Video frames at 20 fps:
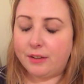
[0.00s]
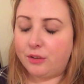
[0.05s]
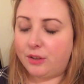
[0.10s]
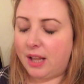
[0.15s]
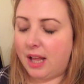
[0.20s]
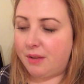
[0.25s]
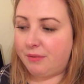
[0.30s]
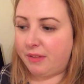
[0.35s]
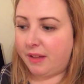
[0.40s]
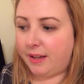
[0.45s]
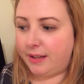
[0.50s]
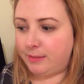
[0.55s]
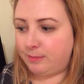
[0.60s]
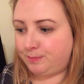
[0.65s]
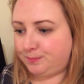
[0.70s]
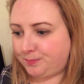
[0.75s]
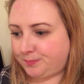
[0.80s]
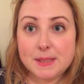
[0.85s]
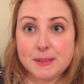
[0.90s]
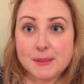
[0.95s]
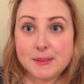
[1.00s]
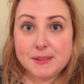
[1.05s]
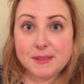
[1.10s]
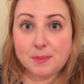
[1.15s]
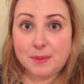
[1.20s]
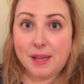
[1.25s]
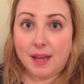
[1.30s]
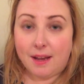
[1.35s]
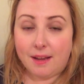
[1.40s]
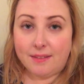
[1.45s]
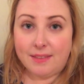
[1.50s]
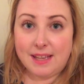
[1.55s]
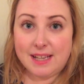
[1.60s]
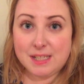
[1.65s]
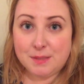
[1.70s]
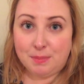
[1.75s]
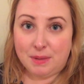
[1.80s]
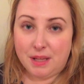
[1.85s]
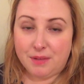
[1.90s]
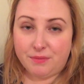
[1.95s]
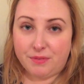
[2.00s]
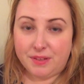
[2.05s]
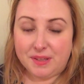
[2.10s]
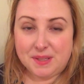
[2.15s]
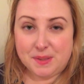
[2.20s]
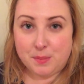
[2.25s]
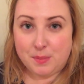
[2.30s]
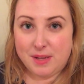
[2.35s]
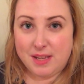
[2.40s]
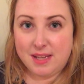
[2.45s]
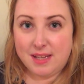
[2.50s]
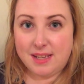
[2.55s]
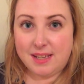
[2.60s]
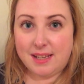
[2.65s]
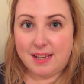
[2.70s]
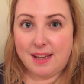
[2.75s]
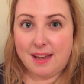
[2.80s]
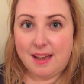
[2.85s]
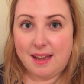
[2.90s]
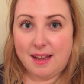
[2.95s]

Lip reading: and I'll have that. So yeah, that's planned for this week.